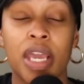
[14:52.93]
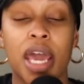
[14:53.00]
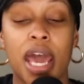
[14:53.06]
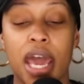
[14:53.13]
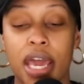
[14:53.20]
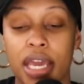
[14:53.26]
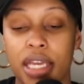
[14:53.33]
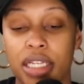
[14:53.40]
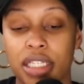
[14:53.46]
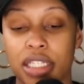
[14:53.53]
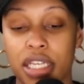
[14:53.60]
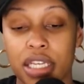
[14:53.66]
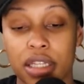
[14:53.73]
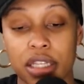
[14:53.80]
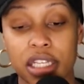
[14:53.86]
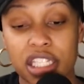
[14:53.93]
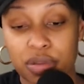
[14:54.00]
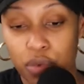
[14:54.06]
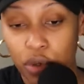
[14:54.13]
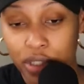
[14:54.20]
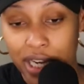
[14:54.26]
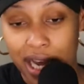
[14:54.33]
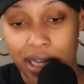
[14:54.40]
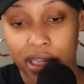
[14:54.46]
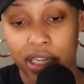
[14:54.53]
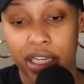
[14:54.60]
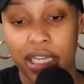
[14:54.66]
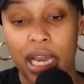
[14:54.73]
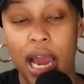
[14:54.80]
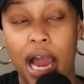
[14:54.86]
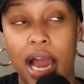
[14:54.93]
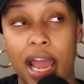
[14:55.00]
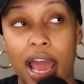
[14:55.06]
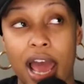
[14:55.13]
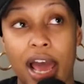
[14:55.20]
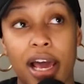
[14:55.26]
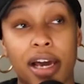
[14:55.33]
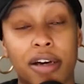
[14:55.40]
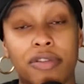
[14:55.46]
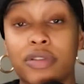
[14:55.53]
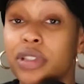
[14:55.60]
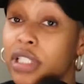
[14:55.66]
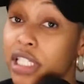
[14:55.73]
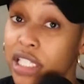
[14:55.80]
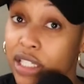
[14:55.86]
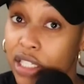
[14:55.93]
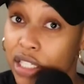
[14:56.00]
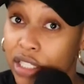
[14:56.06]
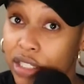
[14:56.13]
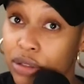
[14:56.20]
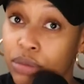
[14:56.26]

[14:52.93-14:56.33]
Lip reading: And in this modality, I have Lisa